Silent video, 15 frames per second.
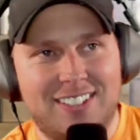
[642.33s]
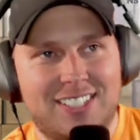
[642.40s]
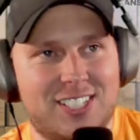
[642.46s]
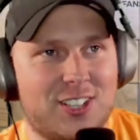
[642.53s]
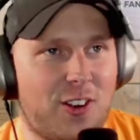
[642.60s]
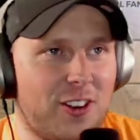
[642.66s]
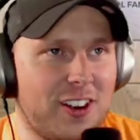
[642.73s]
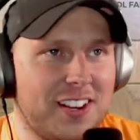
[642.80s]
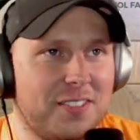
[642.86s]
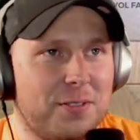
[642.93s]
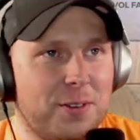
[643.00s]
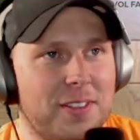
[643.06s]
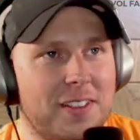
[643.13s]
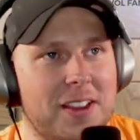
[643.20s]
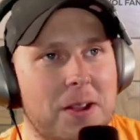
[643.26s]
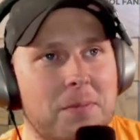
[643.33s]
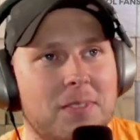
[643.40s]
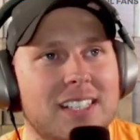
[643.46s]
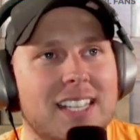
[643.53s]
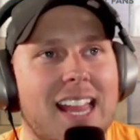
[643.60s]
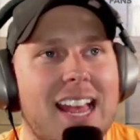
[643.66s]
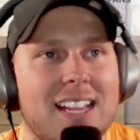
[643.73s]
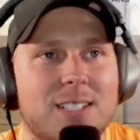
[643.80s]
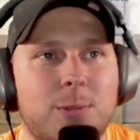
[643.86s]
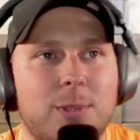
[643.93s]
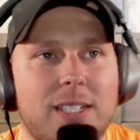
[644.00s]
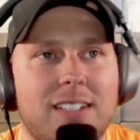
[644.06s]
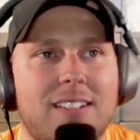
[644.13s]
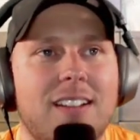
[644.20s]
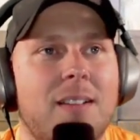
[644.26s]
started for them last
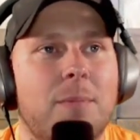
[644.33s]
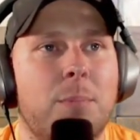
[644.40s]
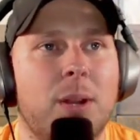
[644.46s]
week,